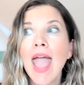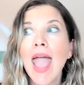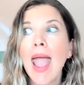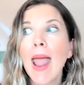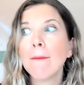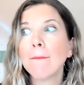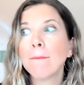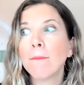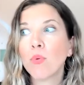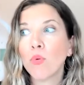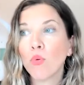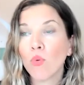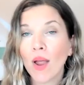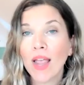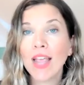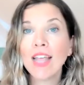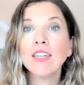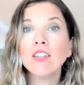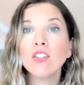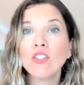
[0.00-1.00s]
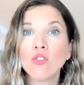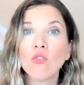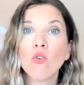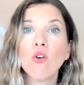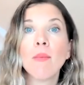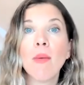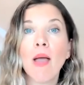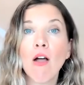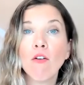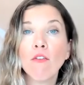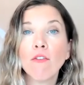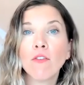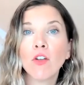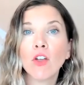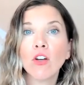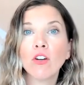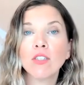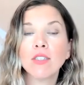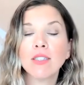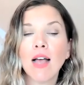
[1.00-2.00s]
and brainstorm out for
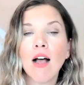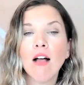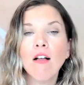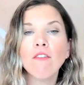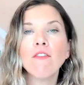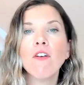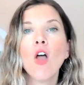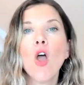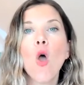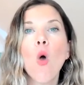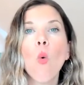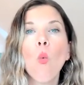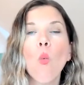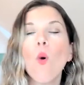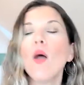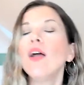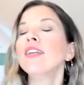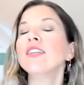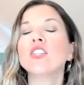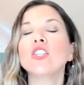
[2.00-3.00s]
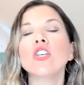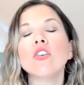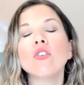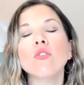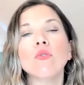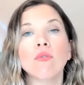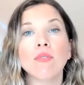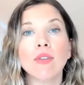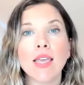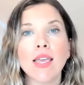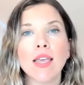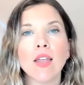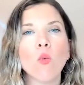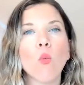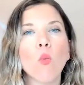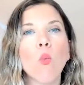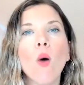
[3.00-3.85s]
yourself what do you need?